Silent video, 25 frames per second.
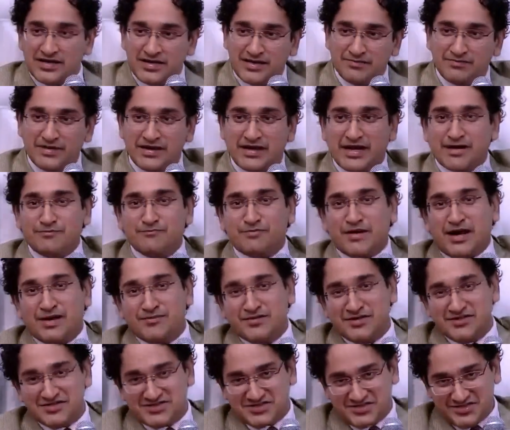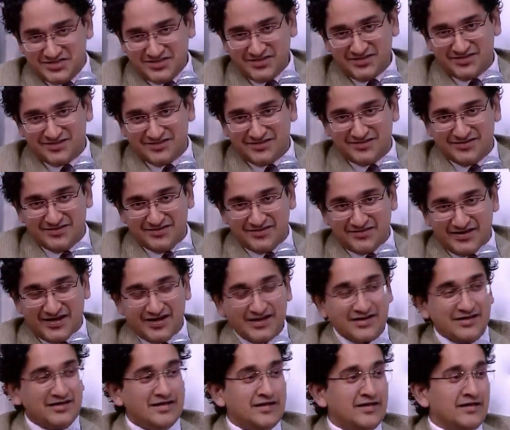he became Prime Minister.
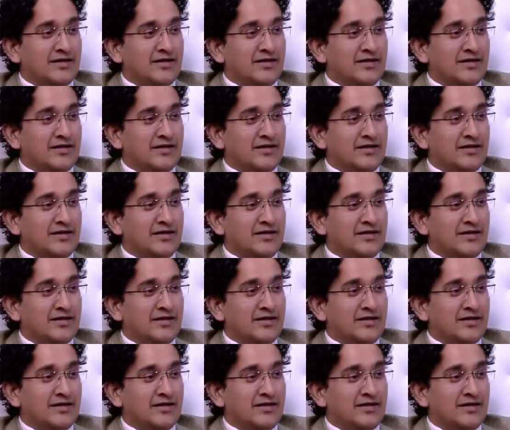right?